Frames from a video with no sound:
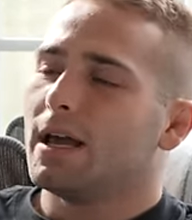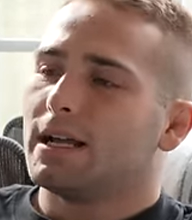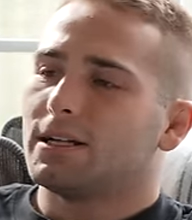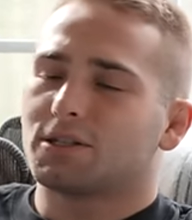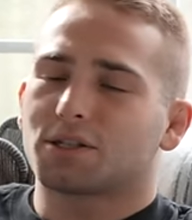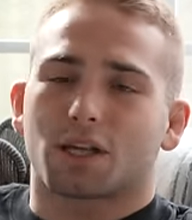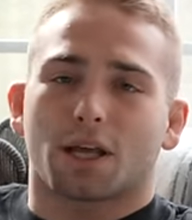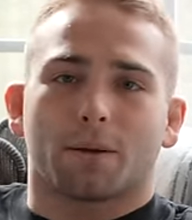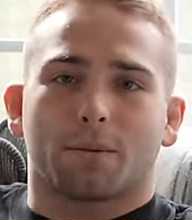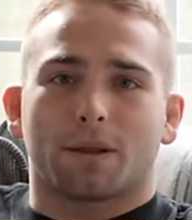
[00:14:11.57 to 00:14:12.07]

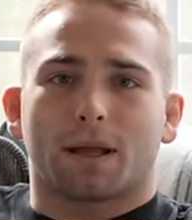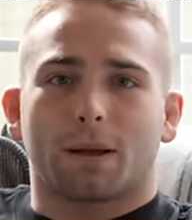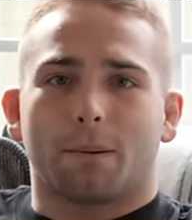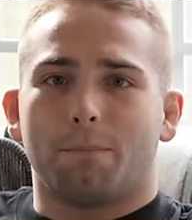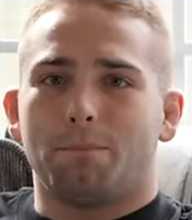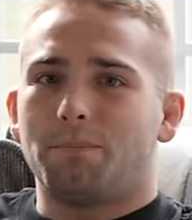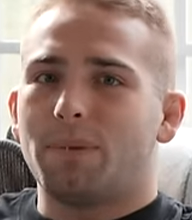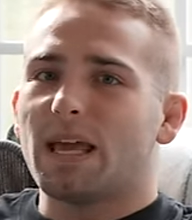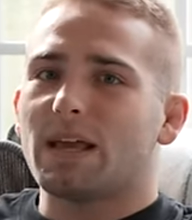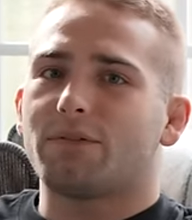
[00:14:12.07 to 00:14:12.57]
just like a
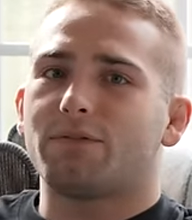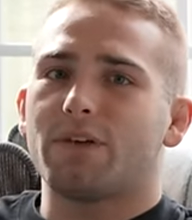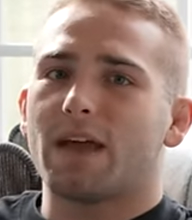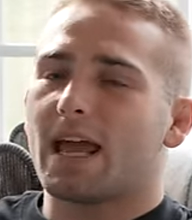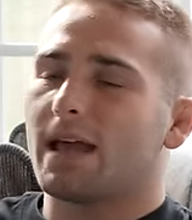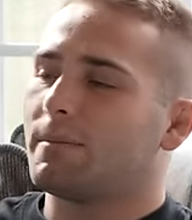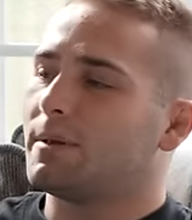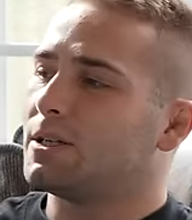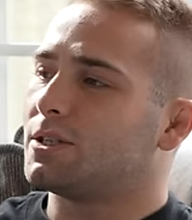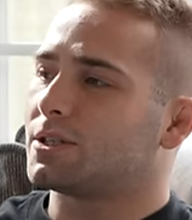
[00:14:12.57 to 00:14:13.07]
big
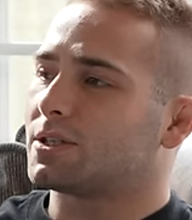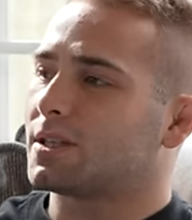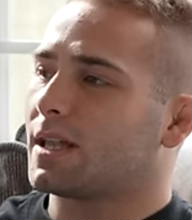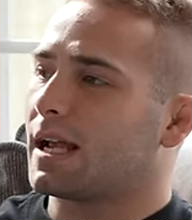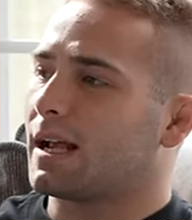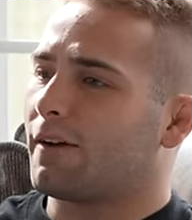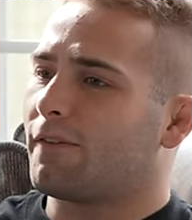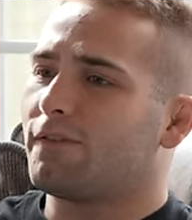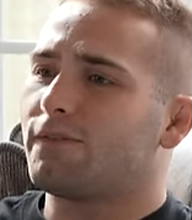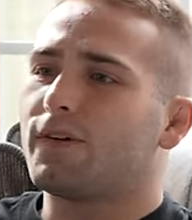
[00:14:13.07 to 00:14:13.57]
family, just
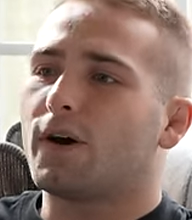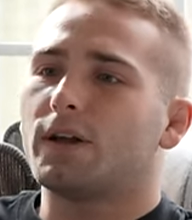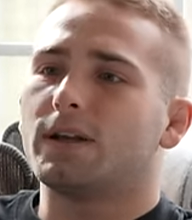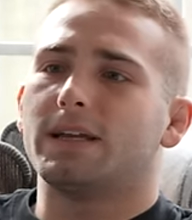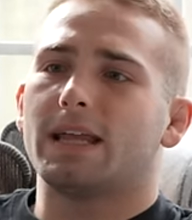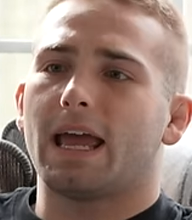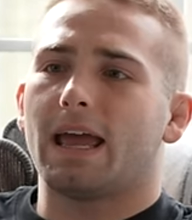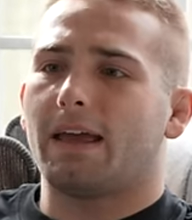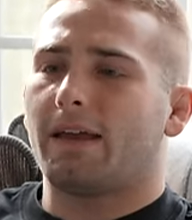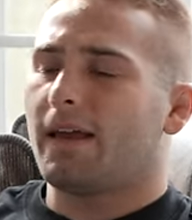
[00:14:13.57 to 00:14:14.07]
like a
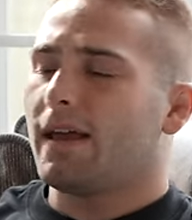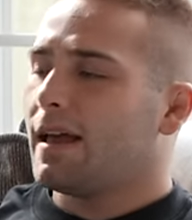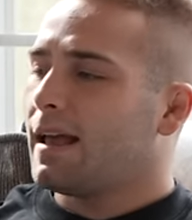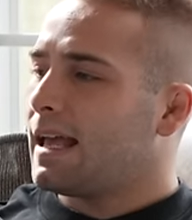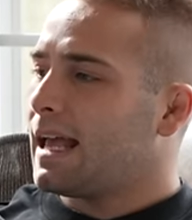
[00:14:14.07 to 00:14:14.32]
fun day.